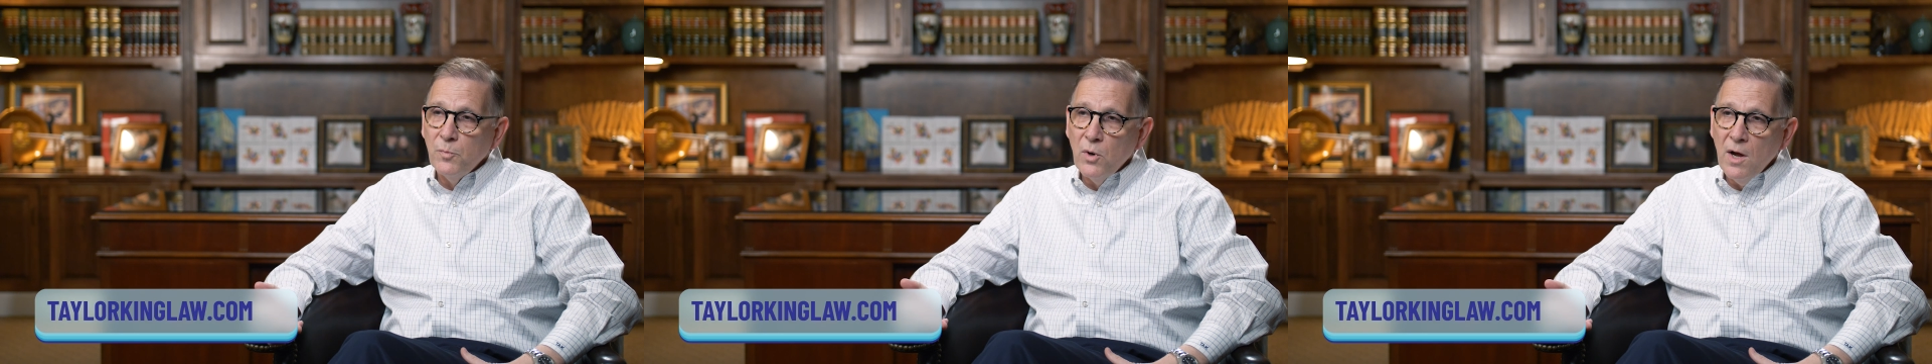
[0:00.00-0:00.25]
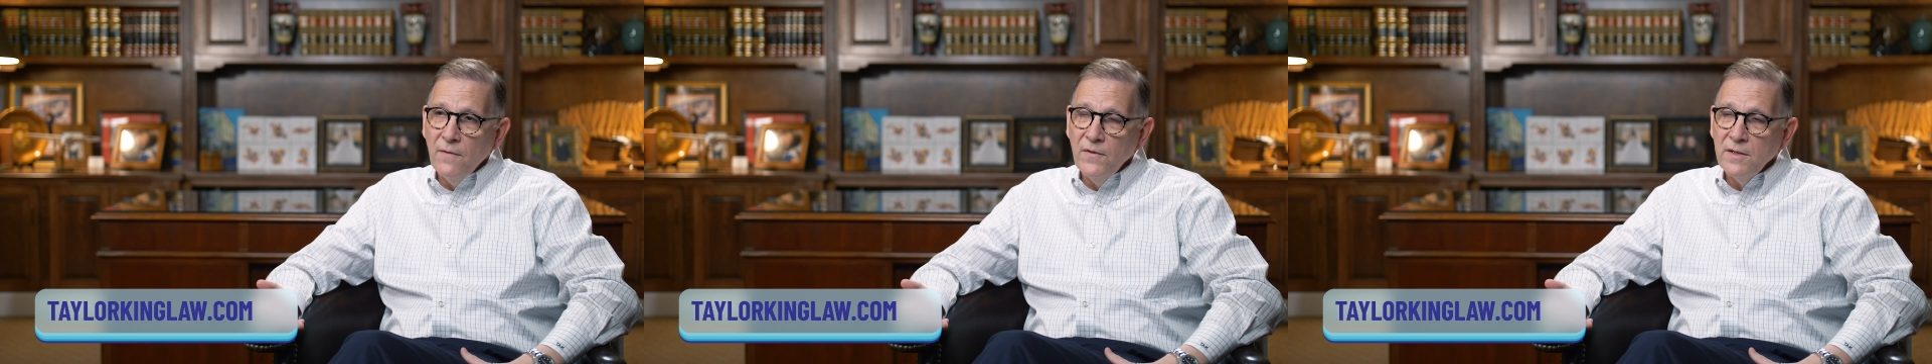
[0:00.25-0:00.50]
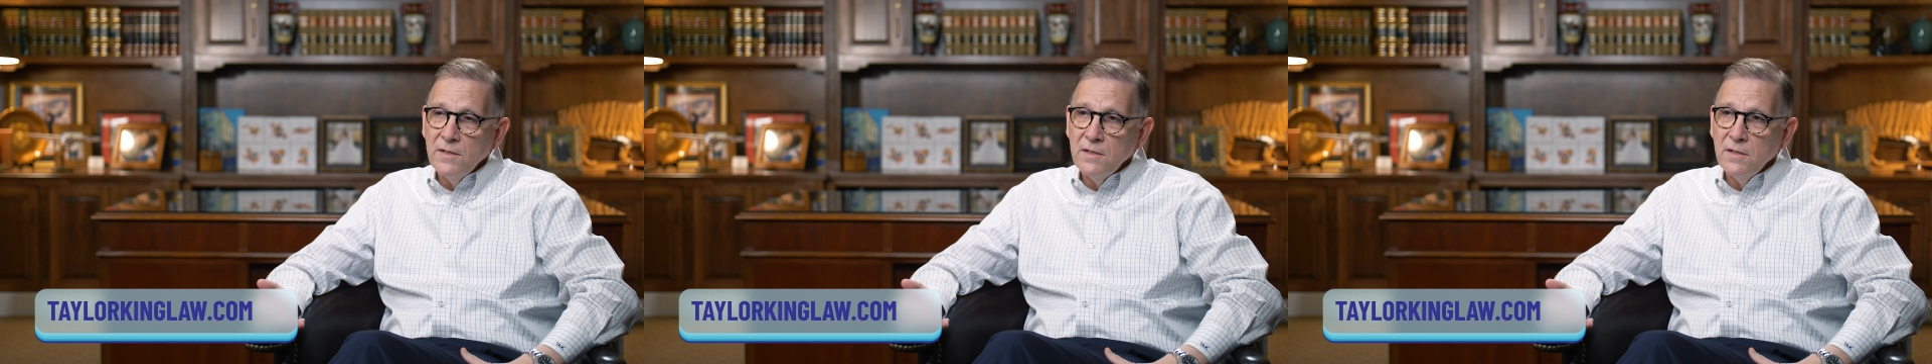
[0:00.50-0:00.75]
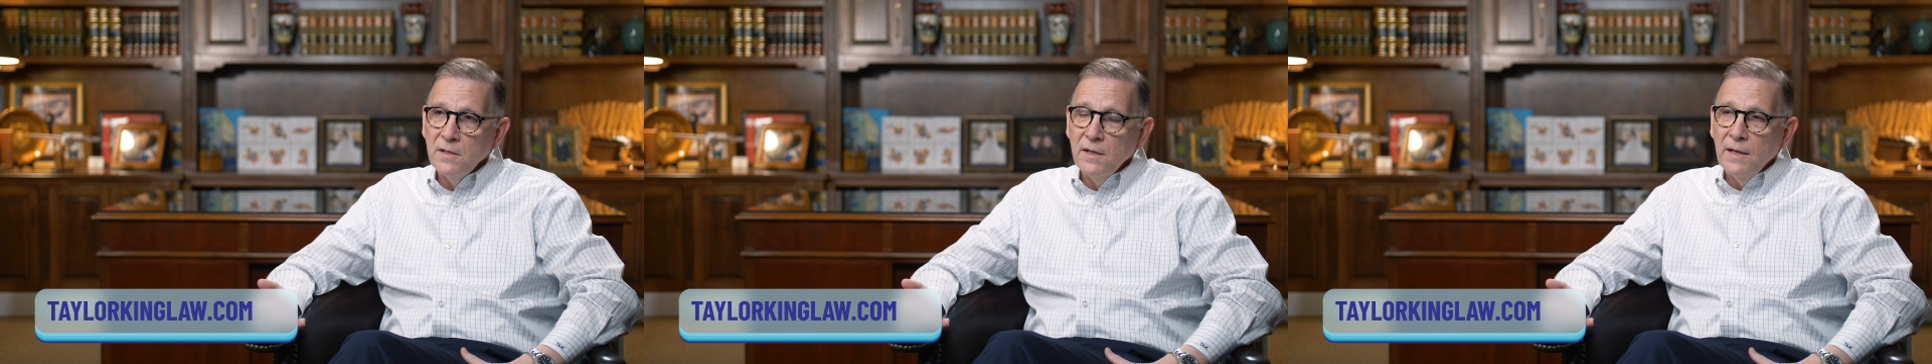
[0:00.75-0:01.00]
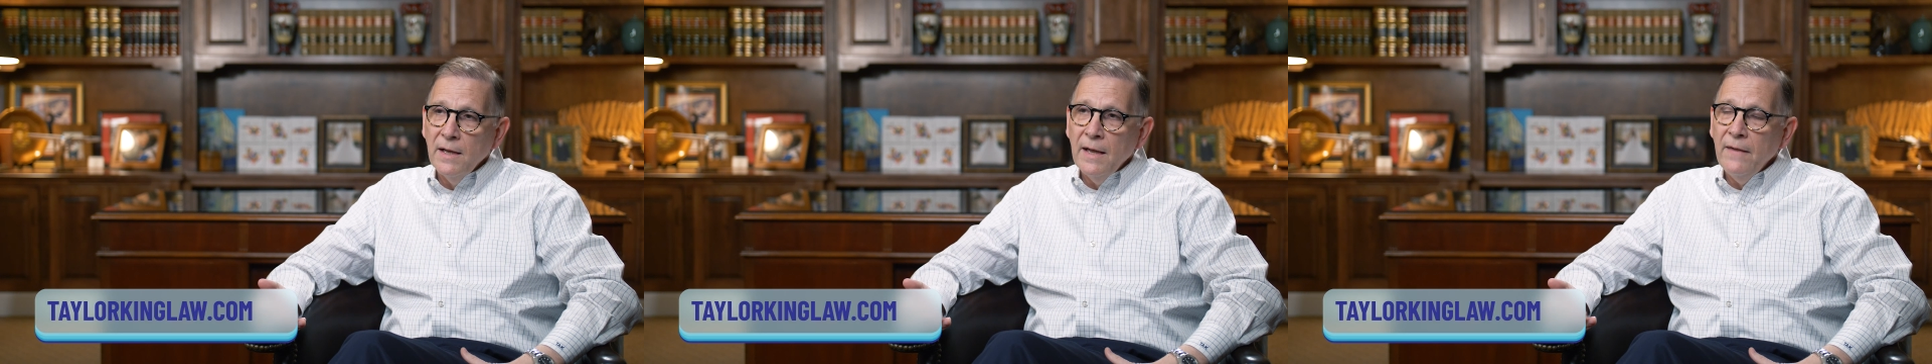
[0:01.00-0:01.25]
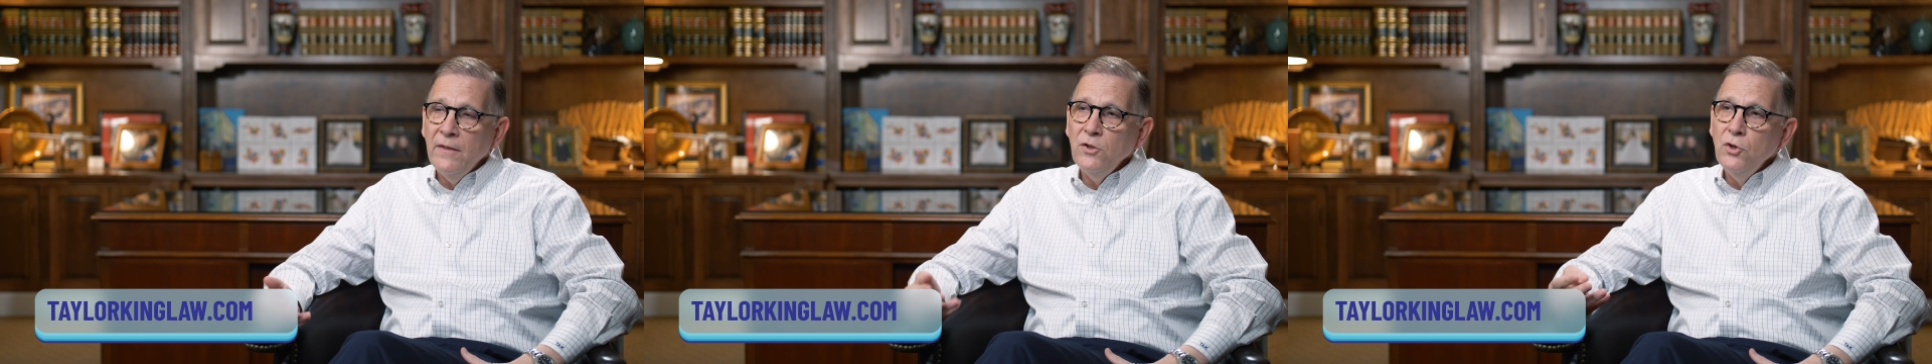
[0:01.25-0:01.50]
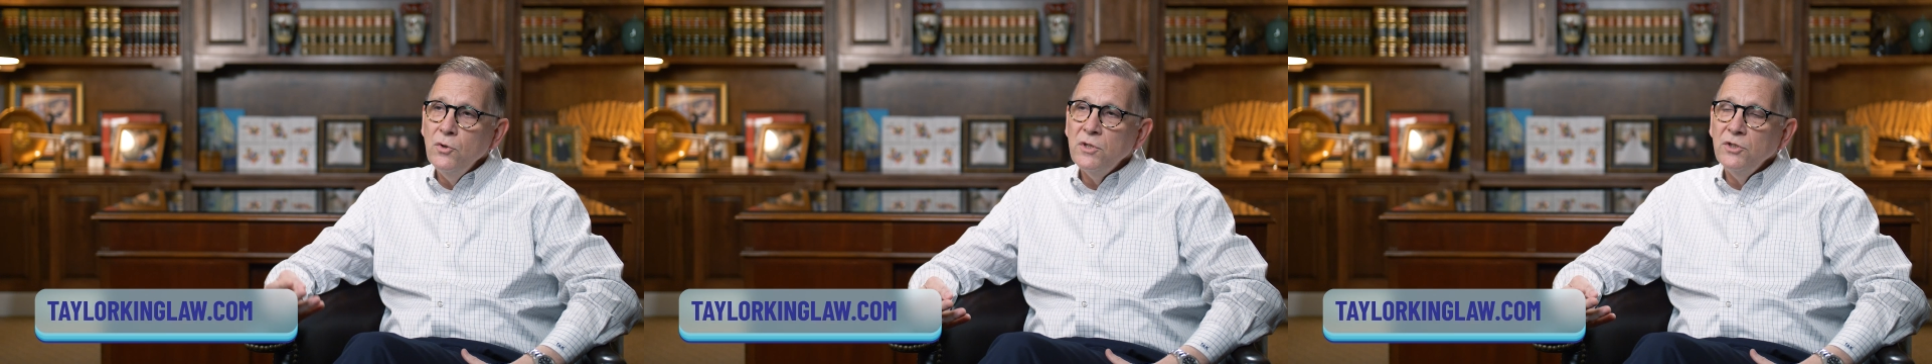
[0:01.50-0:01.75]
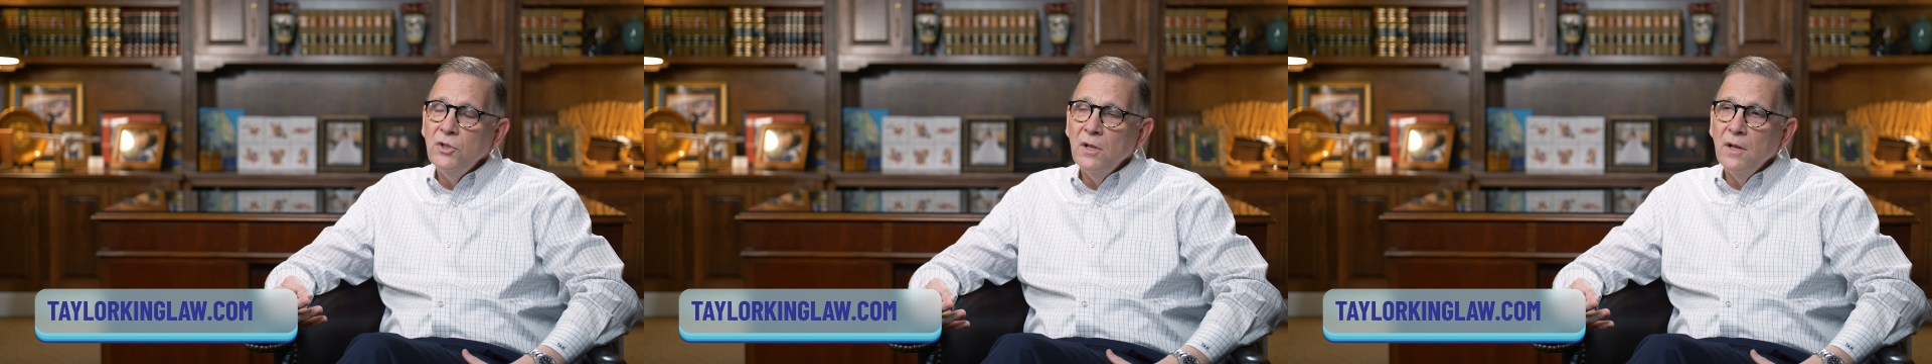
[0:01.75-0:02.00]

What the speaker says: profits. And then usually